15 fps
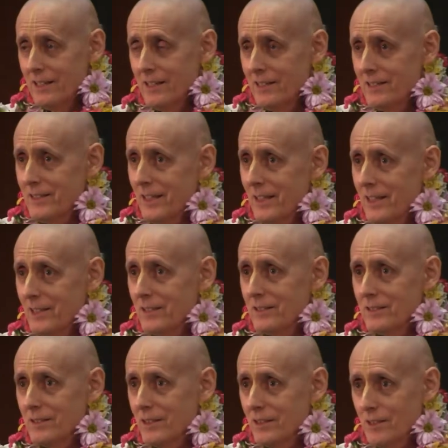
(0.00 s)
It is
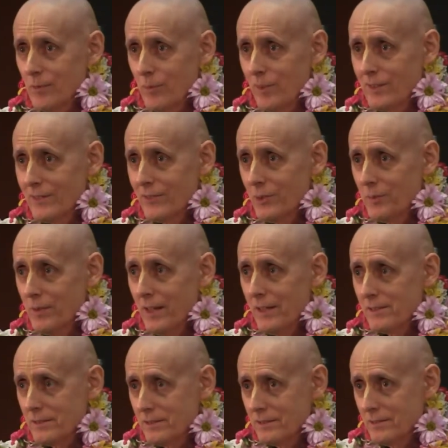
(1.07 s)
a wonderful
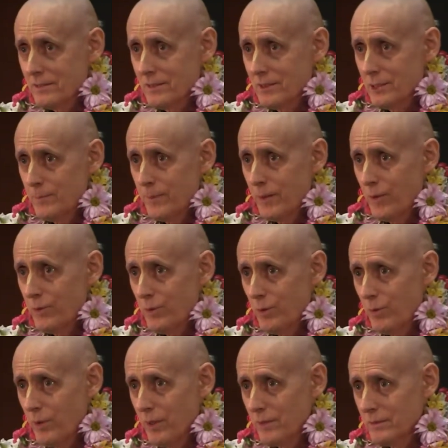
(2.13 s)
place, the
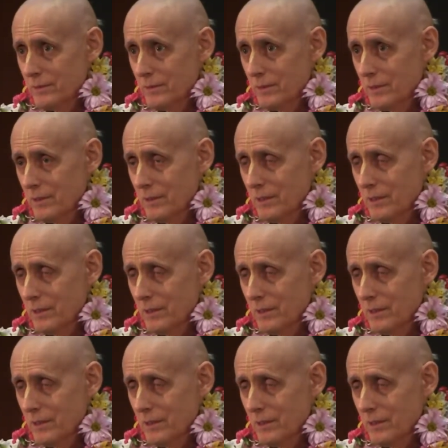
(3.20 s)
spiritual world.